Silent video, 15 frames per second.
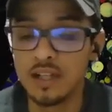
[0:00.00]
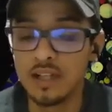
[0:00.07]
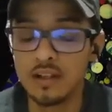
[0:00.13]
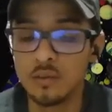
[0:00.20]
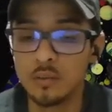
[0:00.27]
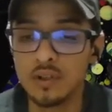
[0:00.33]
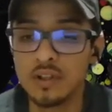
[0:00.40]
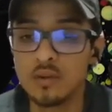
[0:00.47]

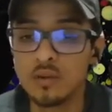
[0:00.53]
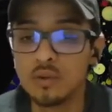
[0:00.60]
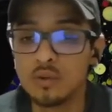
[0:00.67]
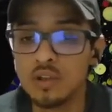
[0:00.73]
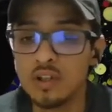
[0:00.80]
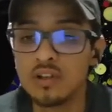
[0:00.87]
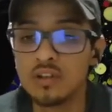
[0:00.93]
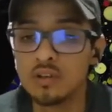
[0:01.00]
you
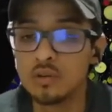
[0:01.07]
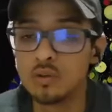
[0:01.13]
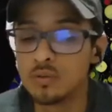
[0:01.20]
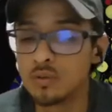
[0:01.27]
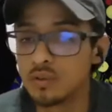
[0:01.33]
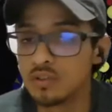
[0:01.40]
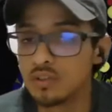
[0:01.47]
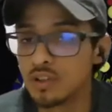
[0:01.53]
need to use
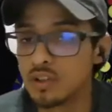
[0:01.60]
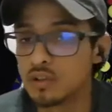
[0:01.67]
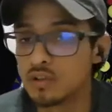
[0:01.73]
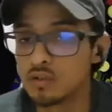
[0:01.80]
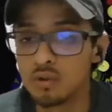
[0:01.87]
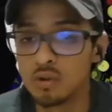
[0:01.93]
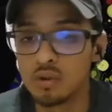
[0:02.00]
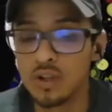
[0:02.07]
version
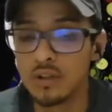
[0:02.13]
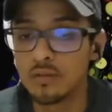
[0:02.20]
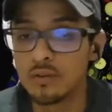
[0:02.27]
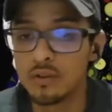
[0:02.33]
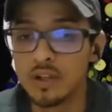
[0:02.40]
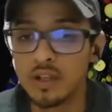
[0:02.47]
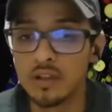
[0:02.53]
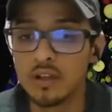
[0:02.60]
control, I feel
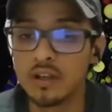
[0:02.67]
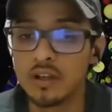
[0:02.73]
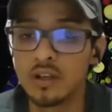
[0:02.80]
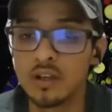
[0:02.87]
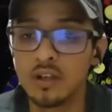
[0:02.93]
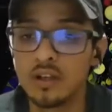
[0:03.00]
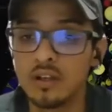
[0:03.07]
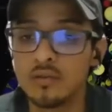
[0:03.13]
like,
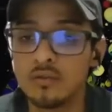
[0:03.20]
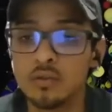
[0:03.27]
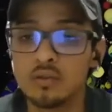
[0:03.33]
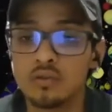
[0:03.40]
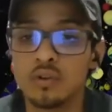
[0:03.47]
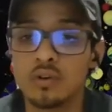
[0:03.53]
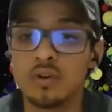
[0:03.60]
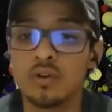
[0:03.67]
in the
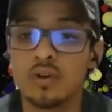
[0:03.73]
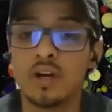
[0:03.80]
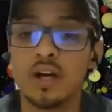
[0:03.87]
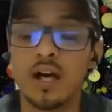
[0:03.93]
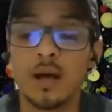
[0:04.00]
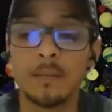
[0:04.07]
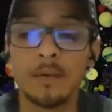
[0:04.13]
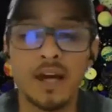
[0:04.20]
future.
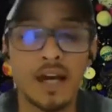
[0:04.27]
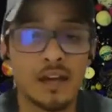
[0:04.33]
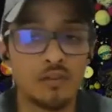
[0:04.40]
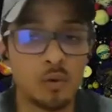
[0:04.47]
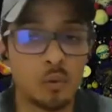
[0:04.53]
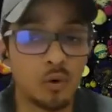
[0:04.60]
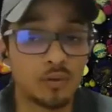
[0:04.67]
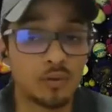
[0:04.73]
I mean, I haven't
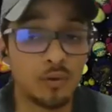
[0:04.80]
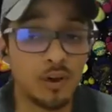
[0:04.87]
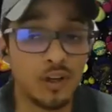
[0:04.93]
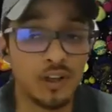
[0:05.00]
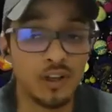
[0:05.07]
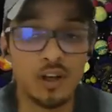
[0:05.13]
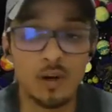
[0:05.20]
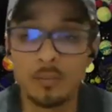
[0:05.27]
worked for any
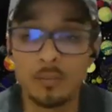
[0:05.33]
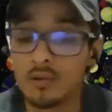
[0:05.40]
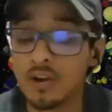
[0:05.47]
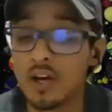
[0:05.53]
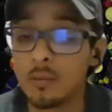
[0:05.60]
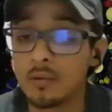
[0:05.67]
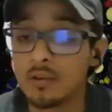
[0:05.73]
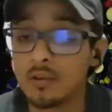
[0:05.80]

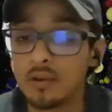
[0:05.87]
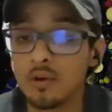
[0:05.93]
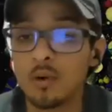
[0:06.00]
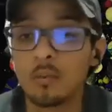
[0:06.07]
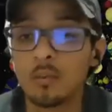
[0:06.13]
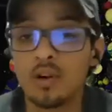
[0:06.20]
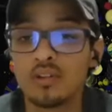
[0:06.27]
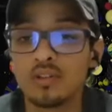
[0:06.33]
company or
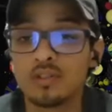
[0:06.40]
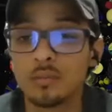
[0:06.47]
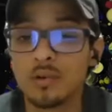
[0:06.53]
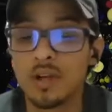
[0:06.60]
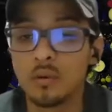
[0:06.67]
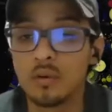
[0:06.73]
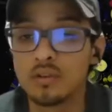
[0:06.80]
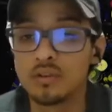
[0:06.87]
corporation, but I
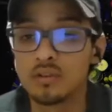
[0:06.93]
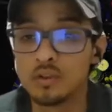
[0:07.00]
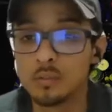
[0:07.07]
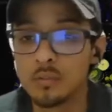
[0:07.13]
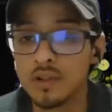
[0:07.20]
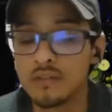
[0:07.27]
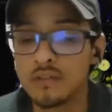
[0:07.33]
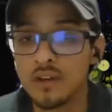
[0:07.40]
would assume
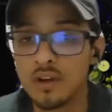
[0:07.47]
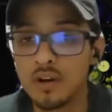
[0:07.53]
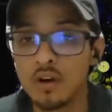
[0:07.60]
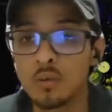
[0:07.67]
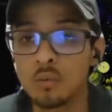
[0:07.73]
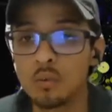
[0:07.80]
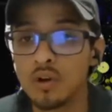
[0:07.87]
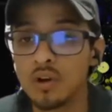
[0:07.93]
that they all
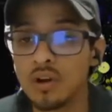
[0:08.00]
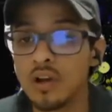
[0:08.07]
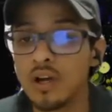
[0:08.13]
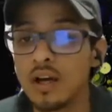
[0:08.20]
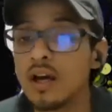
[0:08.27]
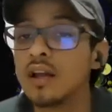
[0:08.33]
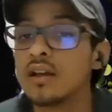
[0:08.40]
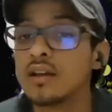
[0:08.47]
run
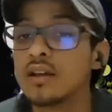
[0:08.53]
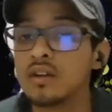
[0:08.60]
on